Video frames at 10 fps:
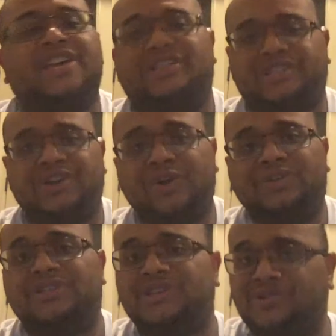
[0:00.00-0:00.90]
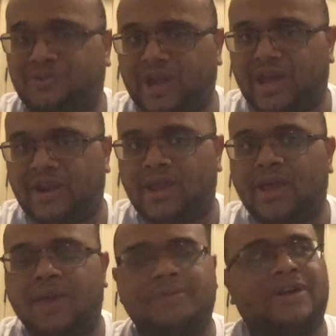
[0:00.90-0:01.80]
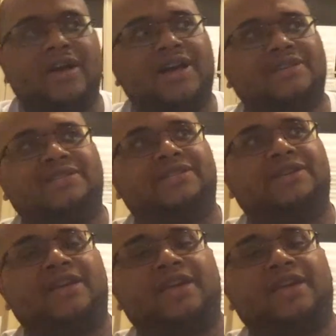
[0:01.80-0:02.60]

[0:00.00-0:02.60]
He has chosen to do that because